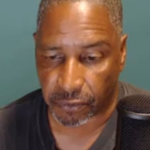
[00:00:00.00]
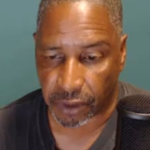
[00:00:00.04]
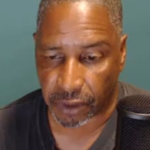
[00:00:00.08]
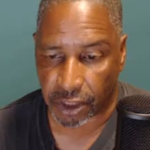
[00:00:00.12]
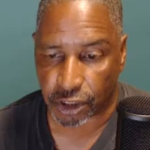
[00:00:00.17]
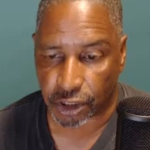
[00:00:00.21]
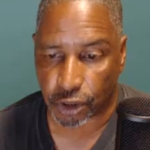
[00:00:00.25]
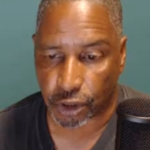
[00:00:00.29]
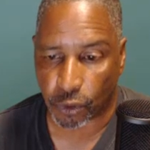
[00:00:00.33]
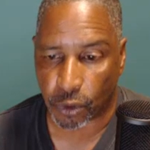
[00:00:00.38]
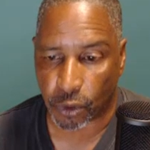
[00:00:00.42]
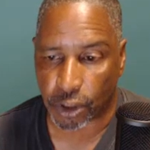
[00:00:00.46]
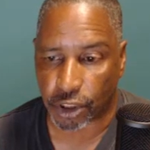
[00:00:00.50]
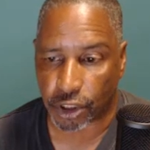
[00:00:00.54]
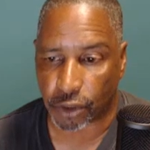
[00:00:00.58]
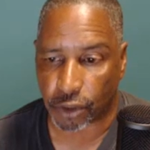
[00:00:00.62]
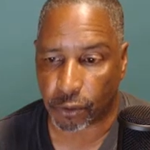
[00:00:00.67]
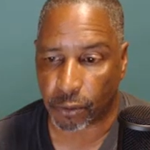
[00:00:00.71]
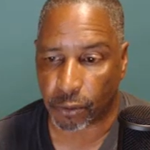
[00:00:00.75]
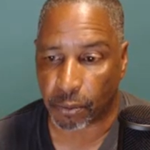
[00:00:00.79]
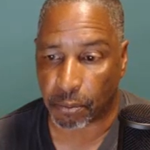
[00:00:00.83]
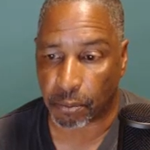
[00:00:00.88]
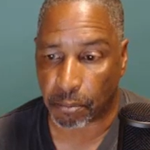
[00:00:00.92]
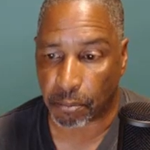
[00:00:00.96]
issue which
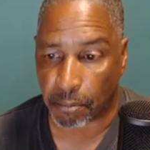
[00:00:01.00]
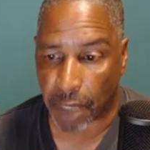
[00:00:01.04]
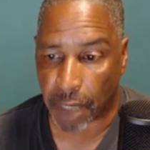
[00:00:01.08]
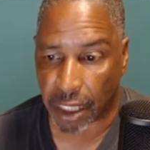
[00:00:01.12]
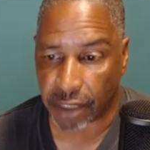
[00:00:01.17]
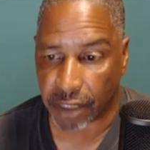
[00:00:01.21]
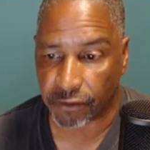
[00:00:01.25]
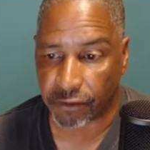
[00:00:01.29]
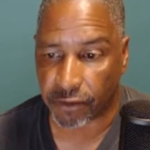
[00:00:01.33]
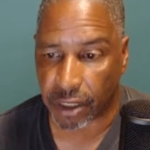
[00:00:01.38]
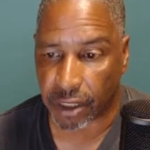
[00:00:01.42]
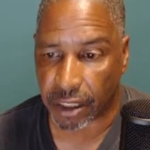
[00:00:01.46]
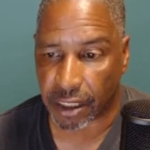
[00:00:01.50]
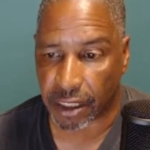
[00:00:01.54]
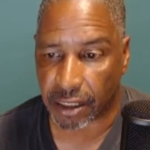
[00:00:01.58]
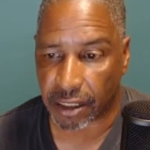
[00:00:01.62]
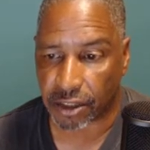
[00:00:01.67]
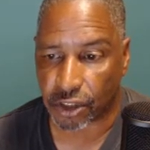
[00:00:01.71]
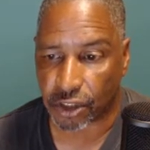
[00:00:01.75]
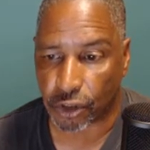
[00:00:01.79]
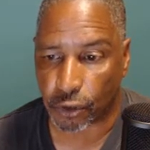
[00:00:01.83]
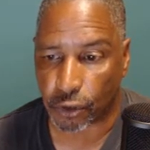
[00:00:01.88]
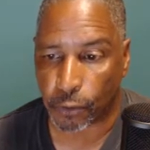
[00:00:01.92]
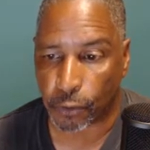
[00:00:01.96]
you might run
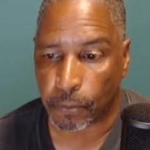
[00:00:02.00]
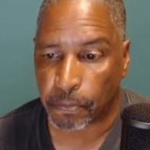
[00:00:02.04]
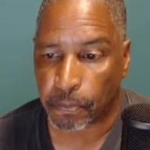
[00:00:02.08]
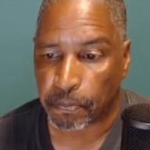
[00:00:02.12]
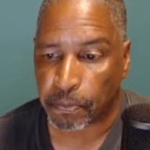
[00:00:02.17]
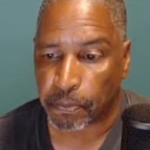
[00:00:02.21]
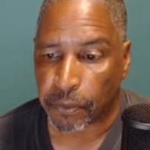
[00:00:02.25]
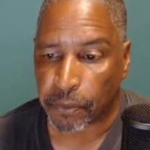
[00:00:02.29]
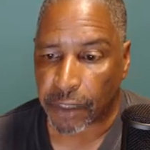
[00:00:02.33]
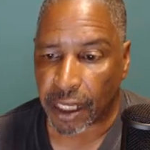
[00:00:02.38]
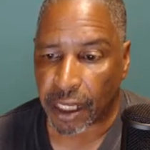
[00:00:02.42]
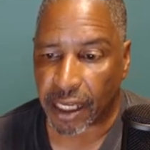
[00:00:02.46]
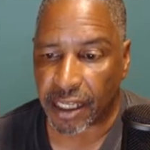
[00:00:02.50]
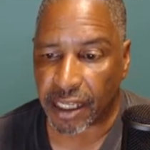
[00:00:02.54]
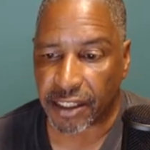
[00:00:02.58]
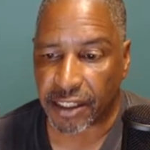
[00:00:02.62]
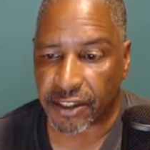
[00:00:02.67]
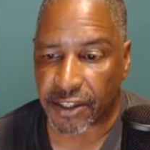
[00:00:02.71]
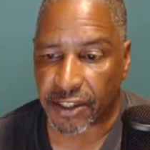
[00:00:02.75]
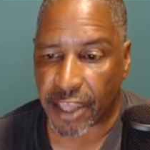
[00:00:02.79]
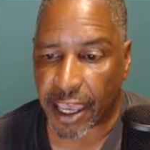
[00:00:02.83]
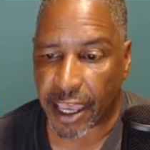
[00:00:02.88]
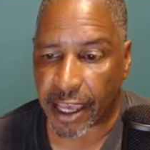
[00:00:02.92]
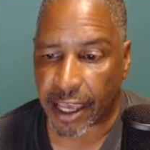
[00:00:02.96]
into
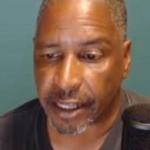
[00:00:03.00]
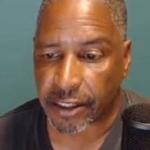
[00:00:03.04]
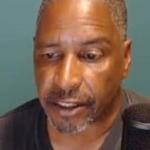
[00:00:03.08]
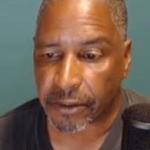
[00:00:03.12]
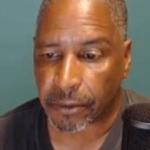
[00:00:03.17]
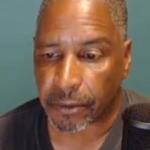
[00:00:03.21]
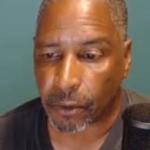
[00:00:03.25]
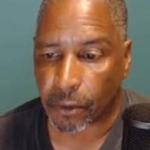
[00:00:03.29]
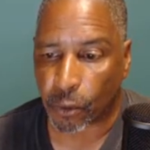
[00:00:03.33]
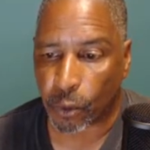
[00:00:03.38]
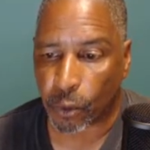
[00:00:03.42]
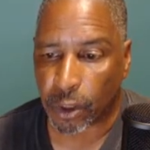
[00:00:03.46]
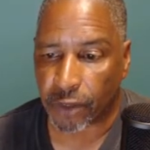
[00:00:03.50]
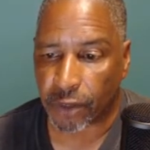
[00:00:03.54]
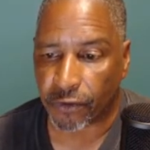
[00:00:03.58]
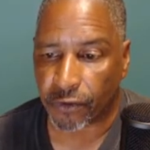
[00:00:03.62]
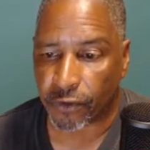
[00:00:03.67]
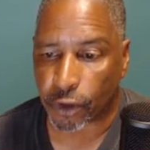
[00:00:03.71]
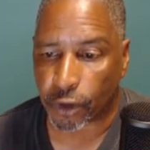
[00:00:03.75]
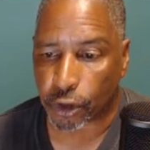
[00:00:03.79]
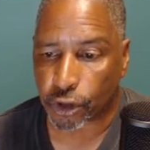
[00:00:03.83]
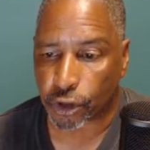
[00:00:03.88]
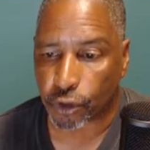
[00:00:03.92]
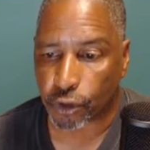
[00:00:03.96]
is that with
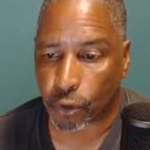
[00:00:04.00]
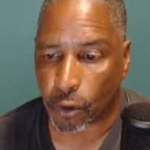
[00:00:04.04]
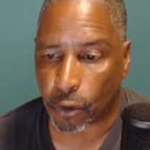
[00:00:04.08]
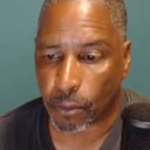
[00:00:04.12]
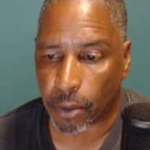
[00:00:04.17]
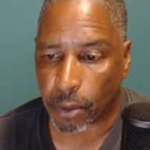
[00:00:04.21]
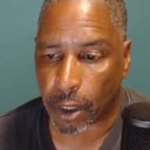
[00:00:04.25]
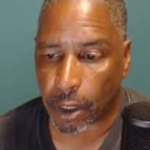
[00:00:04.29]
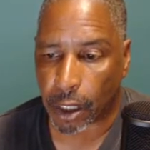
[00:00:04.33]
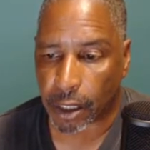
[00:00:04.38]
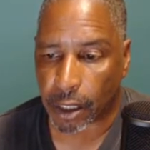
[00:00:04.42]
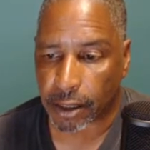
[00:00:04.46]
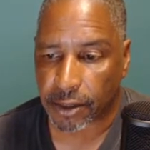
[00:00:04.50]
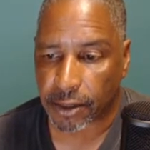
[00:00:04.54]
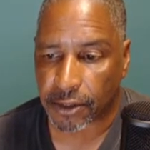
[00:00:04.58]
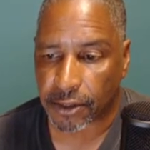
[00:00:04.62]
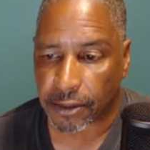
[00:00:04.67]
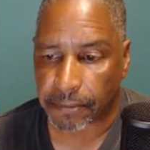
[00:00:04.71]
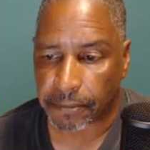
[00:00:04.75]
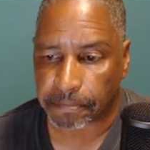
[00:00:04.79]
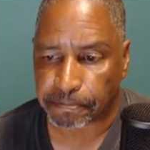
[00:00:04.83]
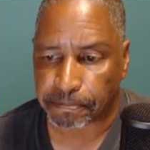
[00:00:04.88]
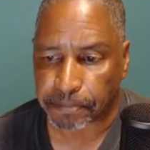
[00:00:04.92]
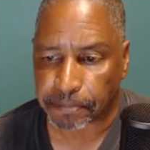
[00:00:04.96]
VirtualBox,
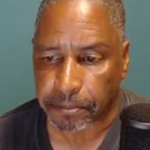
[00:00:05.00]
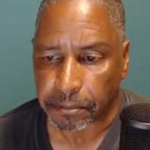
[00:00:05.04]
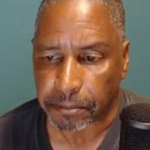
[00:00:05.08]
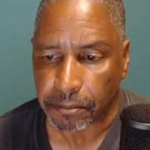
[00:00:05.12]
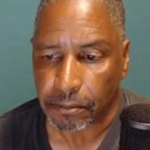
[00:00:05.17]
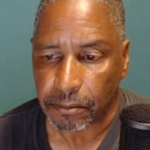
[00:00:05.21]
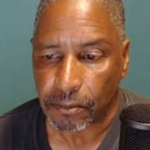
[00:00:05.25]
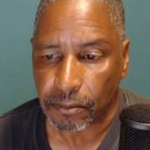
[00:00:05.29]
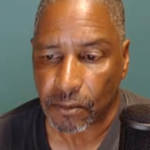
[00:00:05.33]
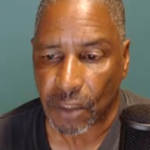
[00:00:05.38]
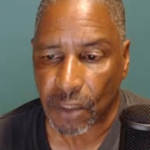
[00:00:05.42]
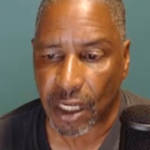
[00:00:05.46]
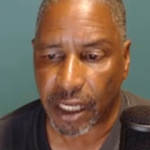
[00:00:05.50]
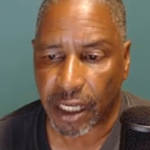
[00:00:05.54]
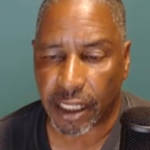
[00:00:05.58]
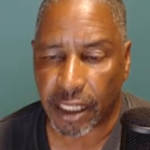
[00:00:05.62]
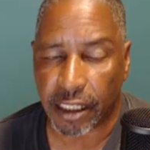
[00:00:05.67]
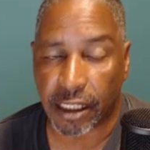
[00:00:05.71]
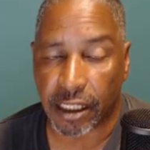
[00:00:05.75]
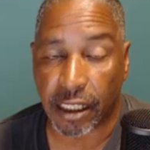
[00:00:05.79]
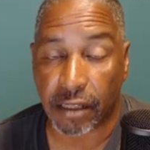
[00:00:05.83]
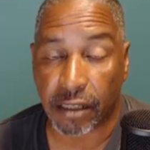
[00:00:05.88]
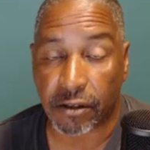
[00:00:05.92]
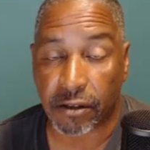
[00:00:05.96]

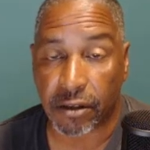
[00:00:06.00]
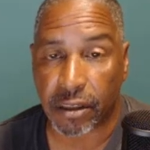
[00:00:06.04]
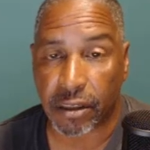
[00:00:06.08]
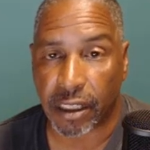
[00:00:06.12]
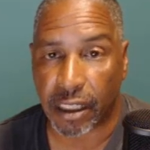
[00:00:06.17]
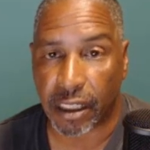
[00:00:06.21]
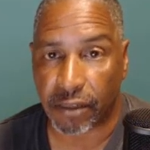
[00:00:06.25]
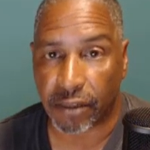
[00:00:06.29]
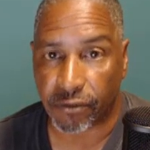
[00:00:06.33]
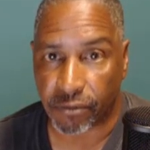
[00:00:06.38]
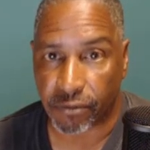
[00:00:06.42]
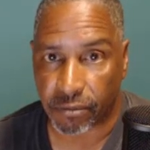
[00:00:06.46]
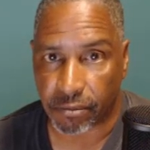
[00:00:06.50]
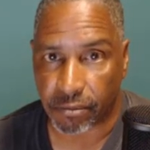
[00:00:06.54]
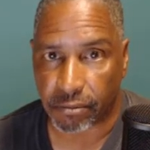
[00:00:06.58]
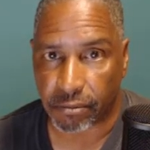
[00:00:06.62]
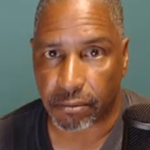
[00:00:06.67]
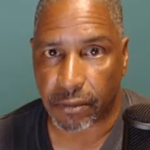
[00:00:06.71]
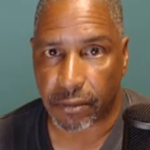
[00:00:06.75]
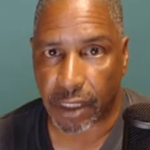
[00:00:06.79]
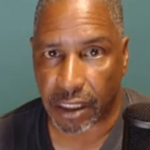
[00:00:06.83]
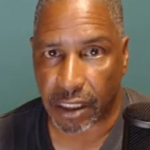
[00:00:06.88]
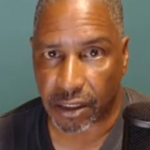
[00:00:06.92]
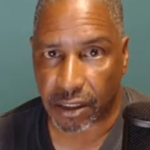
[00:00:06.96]
it
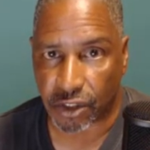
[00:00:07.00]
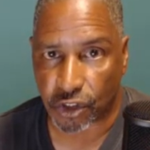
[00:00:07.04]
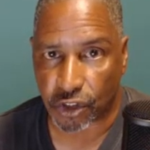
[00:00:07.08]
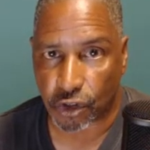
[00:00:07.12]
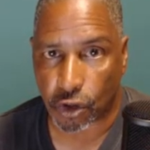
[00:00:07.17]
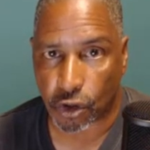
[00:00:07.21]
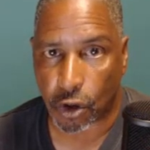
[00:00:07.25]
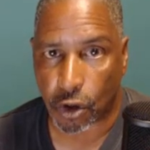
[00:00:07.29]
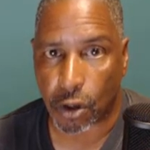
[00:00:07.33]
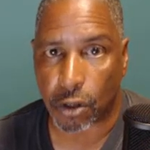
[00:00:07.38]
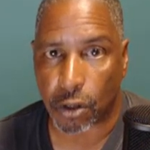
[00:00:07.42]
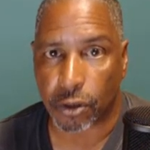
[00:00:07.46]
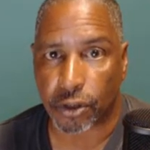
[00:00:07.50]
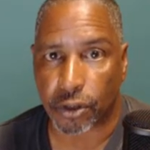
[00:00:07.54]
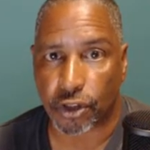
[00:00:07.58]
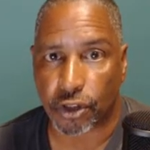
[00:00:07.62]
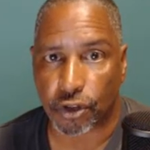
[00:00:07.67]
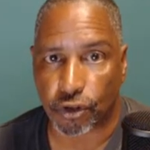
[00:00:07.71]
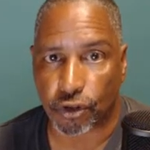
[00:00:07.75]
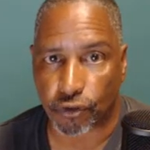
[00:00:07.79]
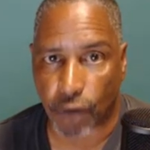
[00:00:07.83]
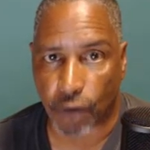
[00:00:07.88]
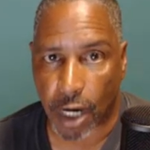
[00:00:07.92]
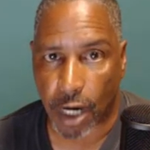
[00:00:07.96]
installs
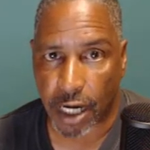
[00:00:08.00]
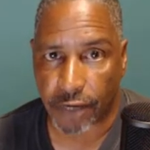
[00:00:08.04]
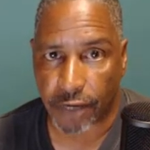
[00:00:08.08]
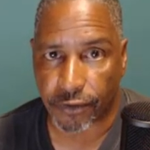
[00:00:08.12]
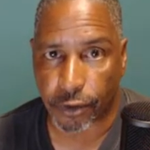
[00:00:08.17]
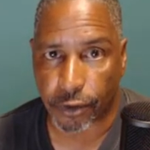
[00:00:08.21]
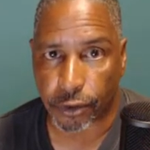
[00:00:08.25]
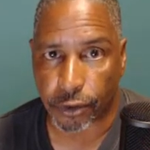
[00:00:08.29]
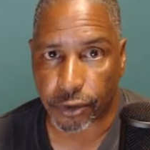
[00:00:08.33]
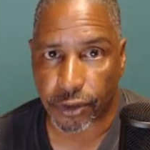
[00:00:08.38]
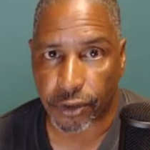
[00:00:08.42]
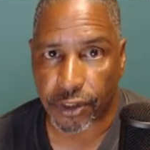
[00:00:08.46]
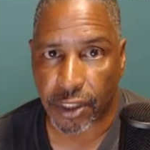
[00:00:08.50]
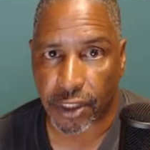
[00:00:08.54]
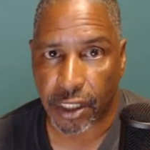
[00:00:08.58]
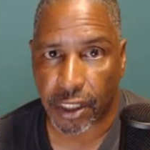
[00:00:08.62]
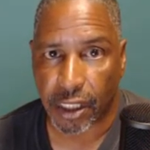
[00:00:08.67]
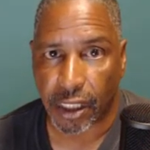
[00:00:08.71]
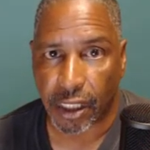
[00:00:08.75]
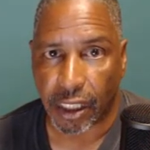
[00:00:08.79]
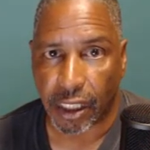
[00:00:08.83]
drivers